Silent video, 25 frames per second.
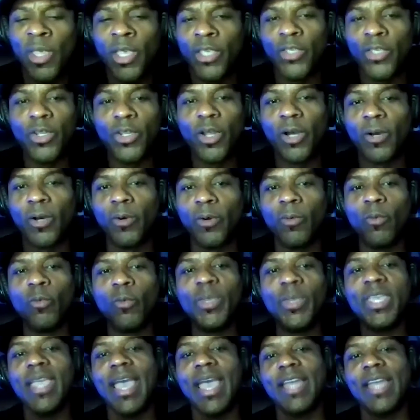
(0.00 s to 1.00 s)

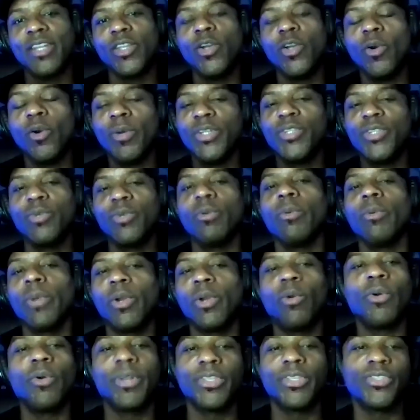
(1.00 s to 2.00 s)
we had to go into a
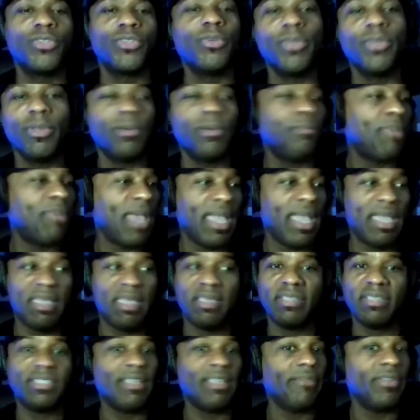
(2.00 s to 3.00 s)
recording studio and
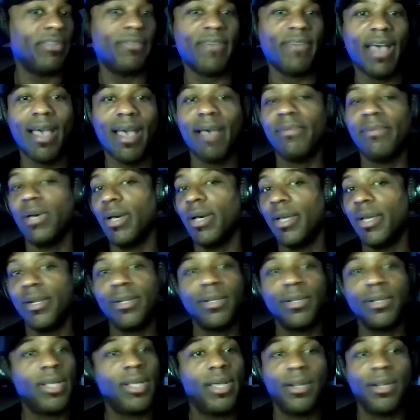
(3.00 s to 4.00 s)
pay $75,
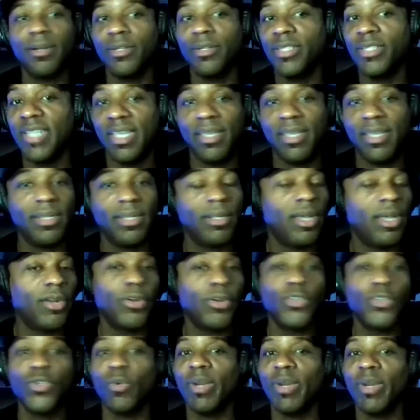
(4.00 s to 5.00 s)
$100,
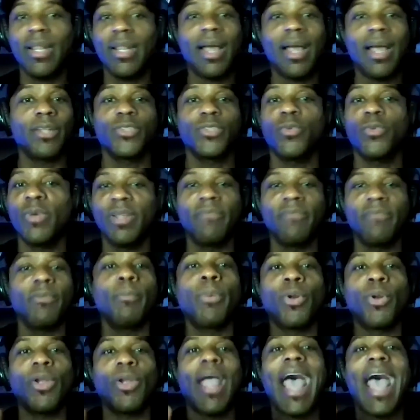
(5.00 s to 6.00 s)
$110, $120, whatever
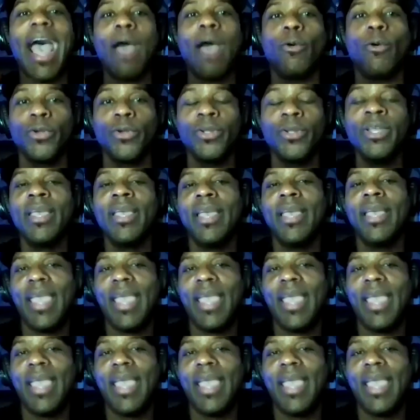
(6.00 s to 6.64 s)
per hour.